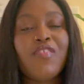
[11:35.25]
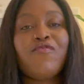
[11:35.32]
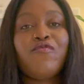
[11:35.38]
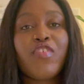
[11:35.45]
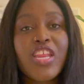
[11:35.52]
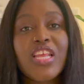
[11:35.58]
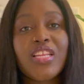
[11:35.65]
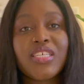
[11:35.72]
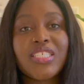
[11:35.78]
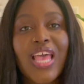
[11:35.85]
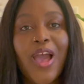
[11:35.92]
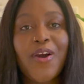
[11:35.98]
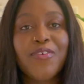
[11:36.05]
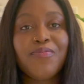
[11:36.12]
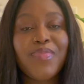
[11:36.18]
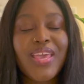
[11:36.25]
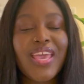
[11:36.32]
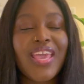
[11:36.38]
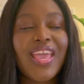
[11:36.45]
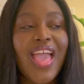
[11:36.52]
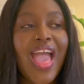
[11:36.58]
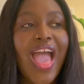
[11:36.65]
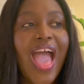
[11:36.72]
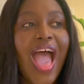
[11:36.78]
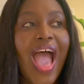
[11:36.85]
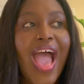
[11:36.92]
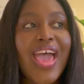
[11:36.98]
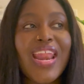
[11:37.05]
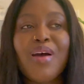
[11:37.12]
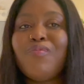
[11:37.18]
It really does help me.
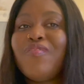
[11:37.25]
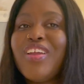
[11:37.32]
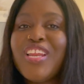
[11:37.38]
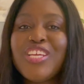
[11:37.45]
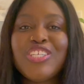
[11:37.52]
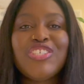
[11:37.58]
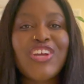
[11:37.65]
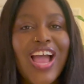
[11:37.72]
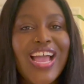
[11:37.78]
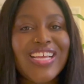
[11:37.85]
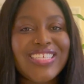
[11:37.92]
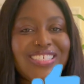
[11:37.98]
And I'm really trying